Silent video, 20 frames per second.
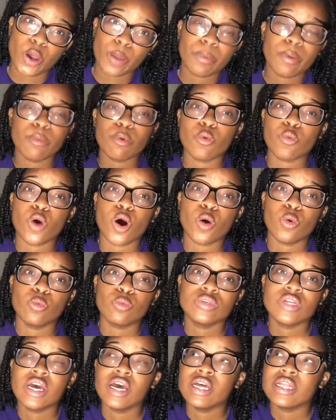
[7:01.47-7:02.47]
and people won't
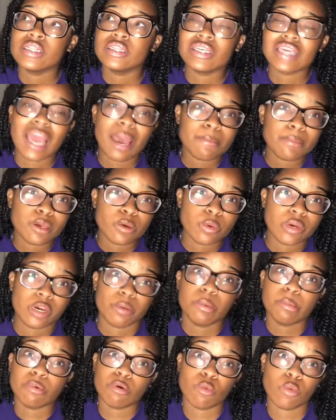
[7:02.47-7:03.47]
look at me weird.
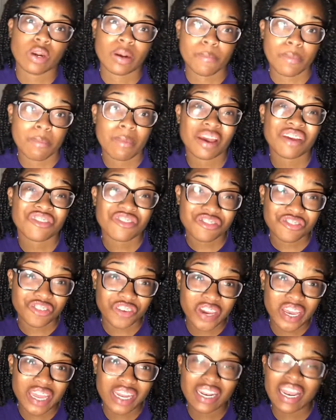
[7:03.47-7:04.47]
People want to be my
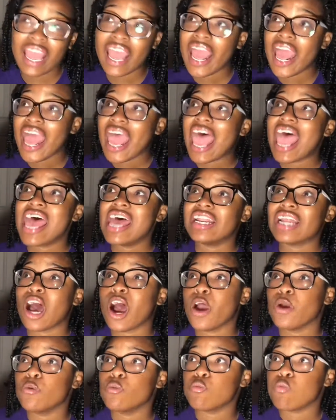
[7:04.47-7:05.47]
friend and
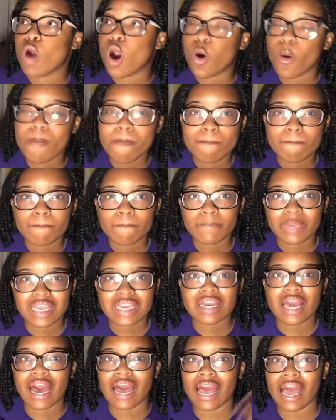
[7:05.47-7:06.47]
I won't
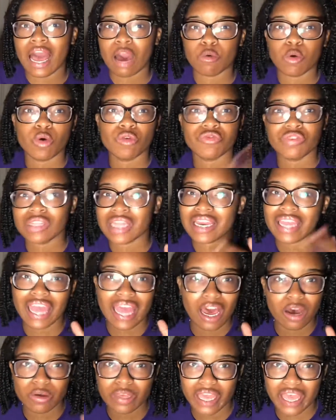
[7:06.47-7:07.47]
feel like an
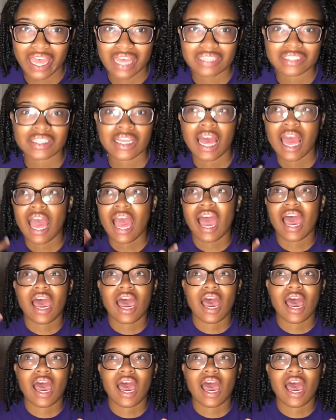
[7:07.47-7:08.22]
outcast. My